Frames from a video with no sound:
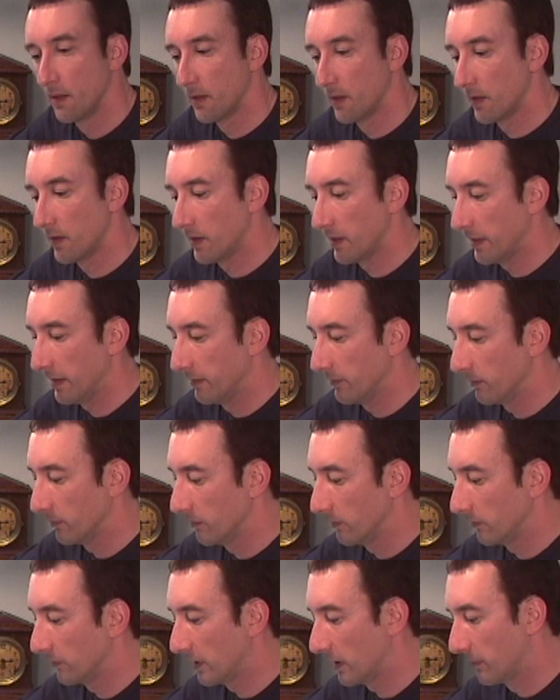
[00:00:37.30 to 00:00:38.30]
Alright,
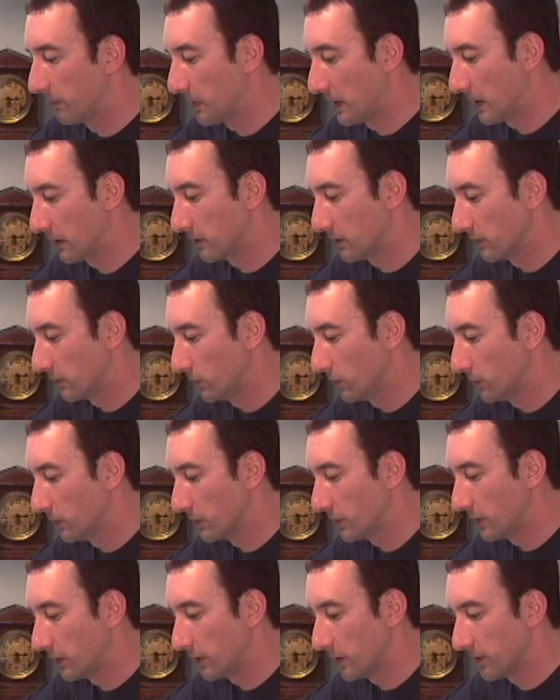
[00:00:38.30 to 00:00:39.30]
we've got a box of
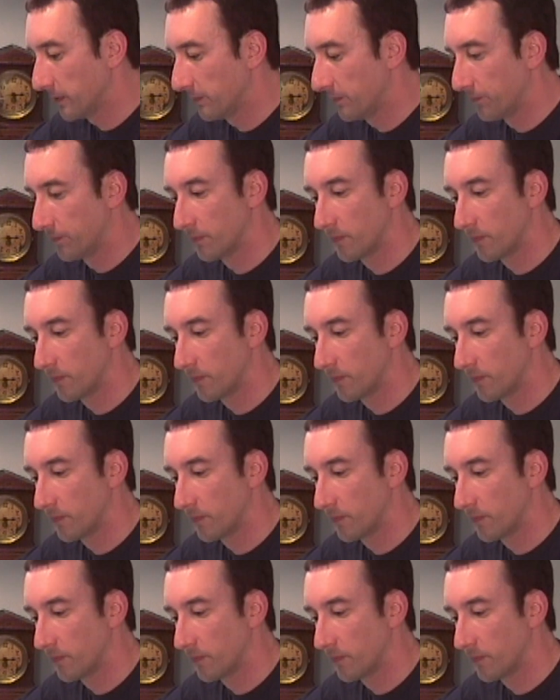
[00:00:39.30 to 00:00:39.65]
tools here.